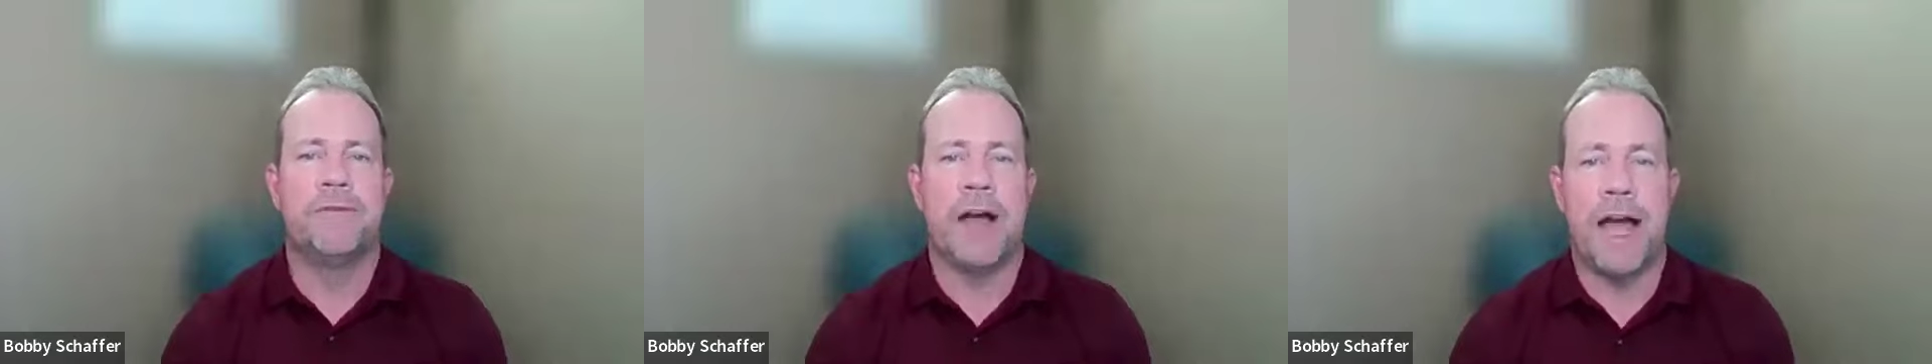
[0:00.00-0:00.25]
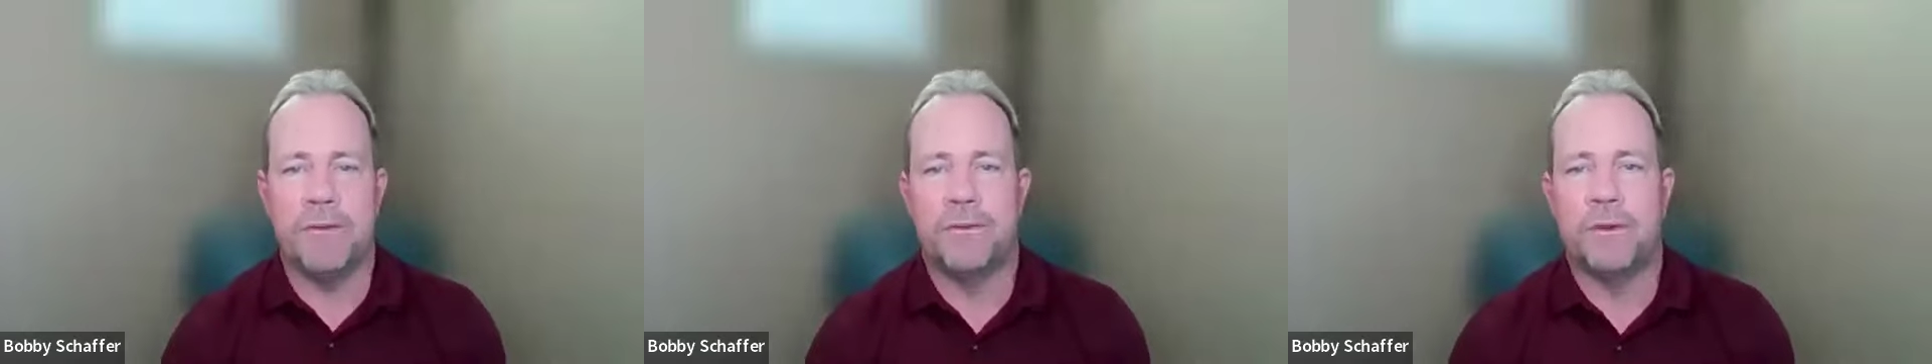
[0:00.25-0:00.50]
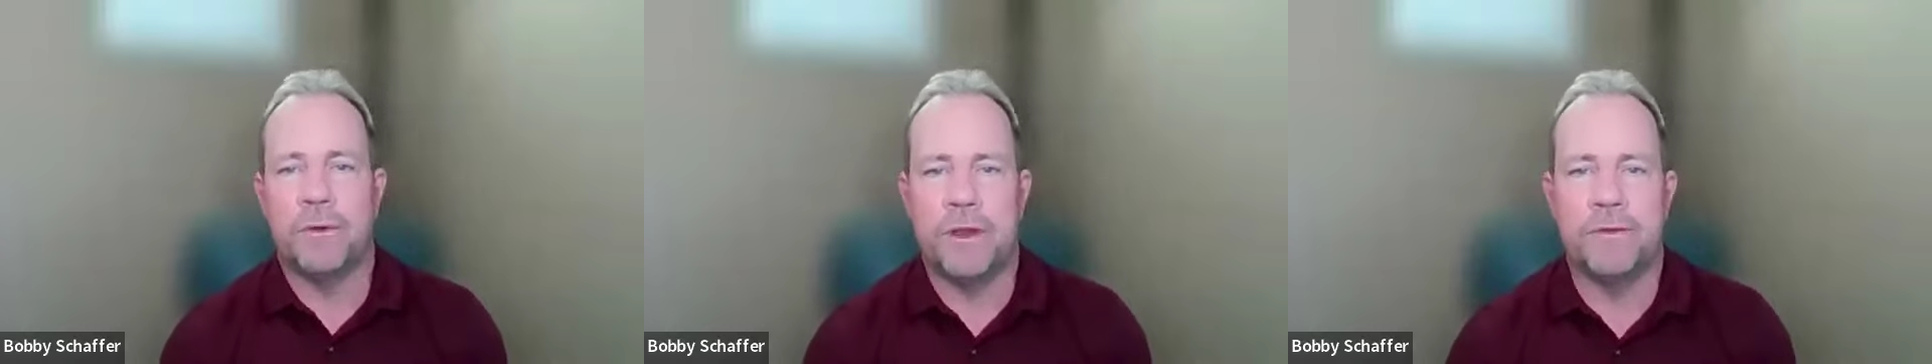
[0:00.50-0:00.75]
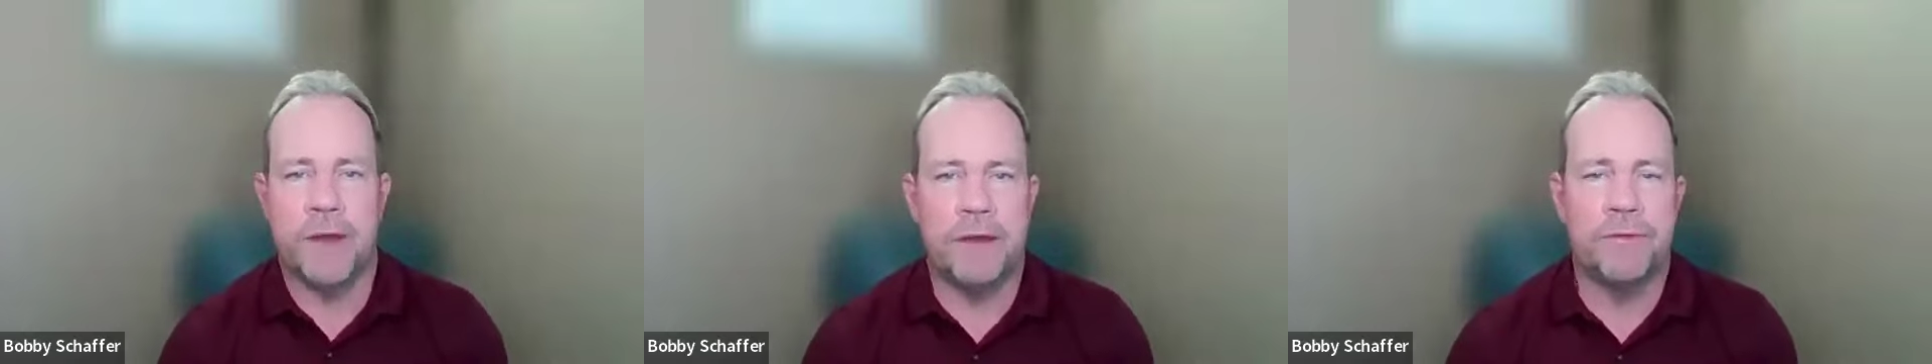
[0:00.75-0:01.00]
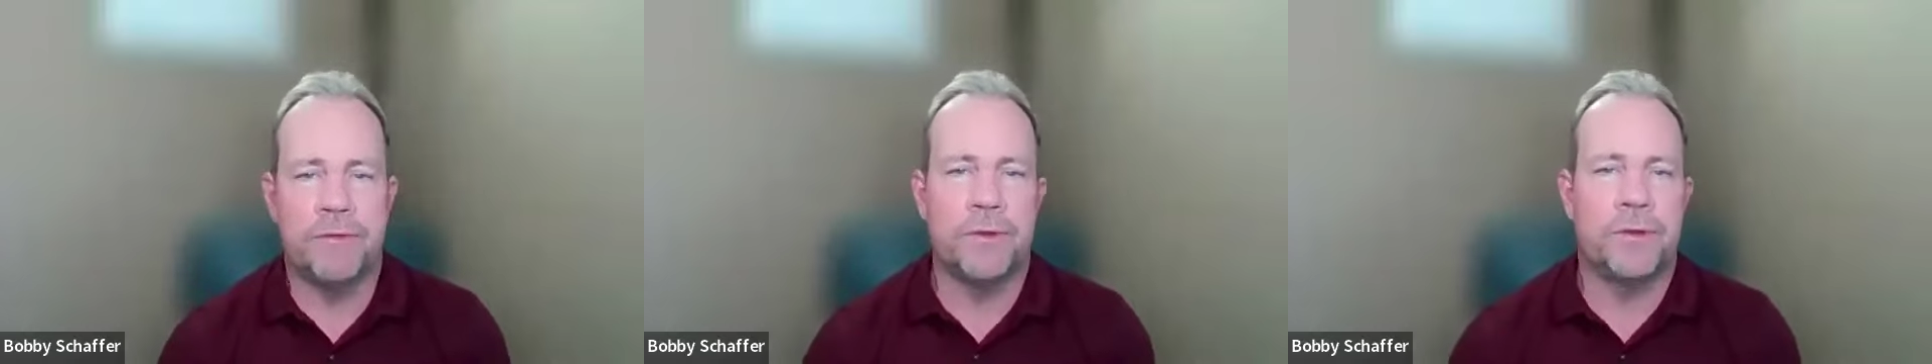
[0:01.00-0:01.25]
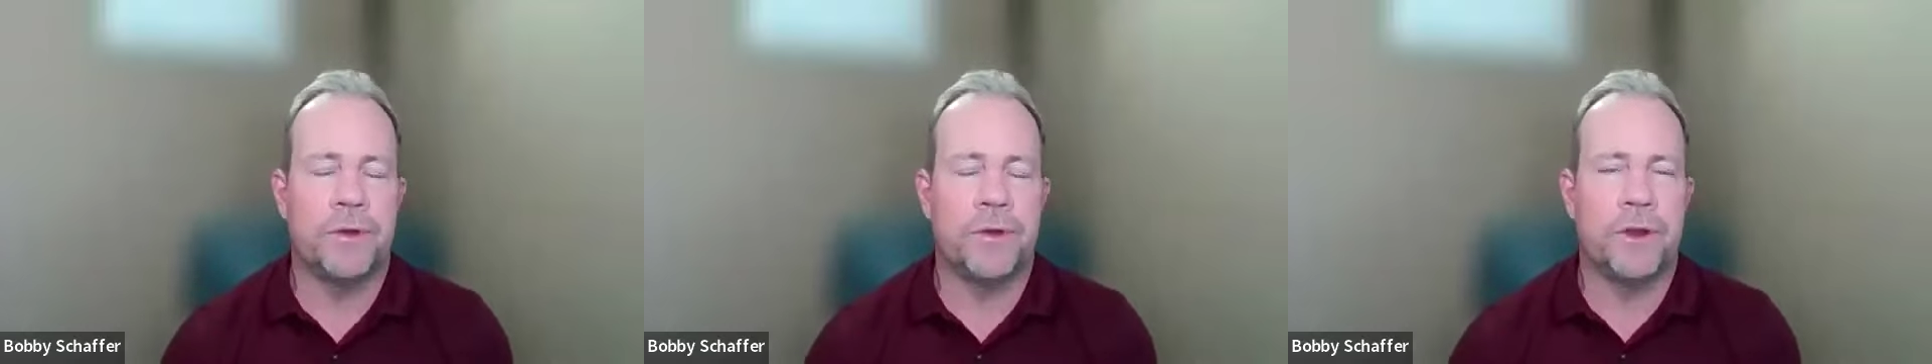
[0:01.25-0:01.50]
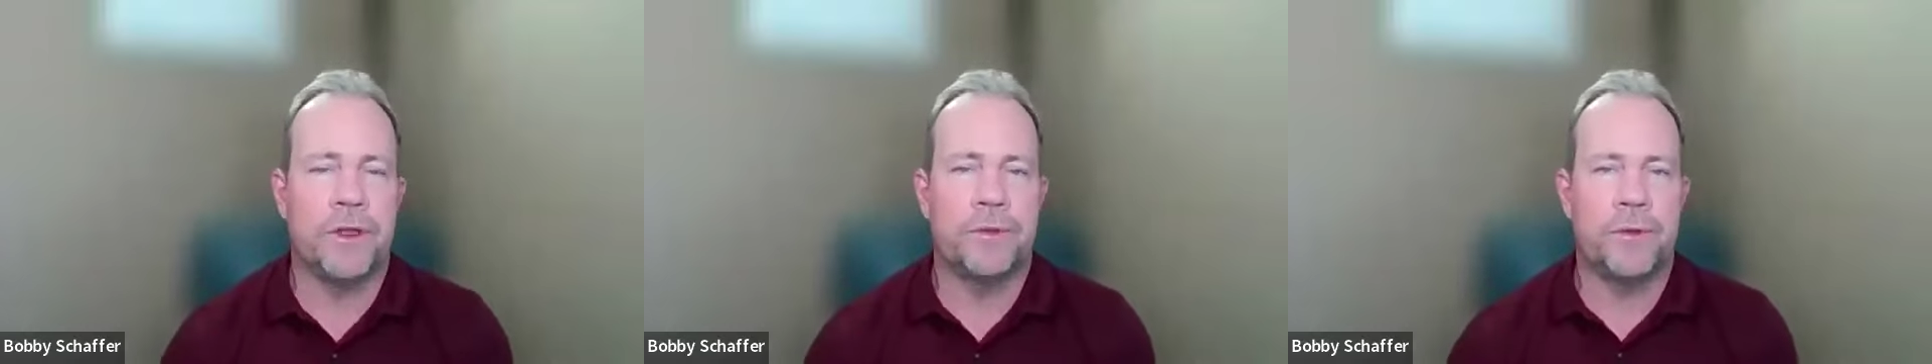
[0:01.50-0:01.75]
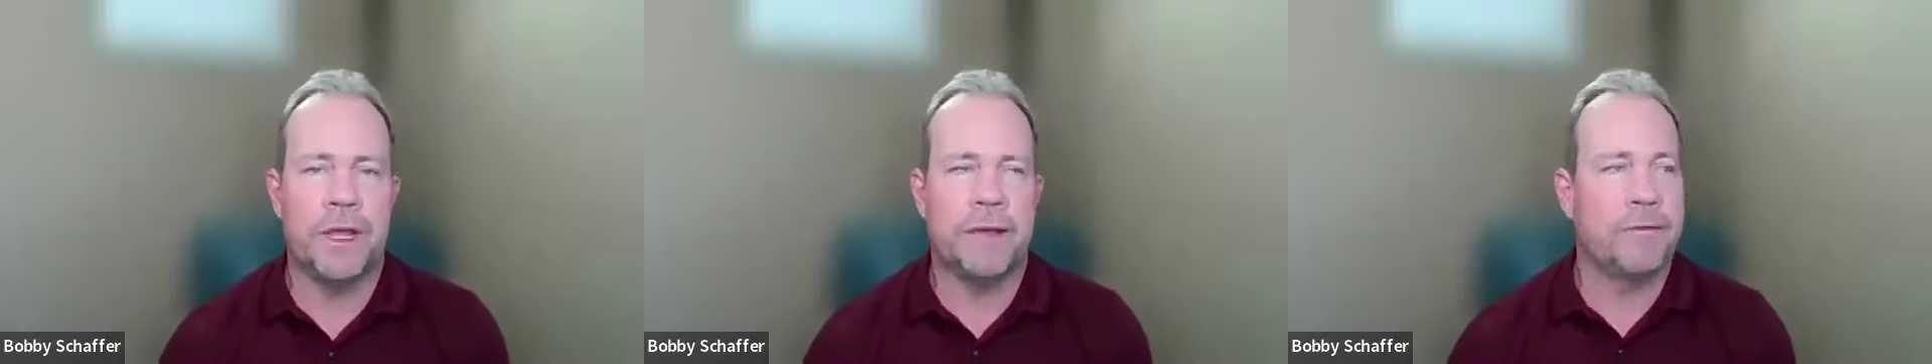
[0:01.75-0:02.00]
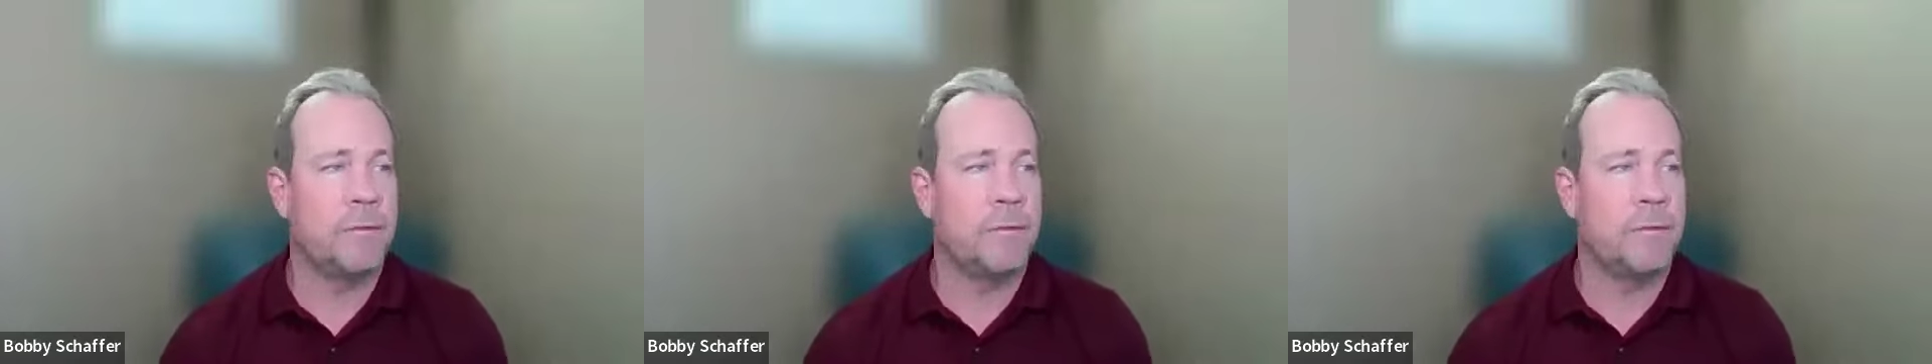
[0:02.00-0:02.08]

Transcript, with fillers: 5 25 through 33.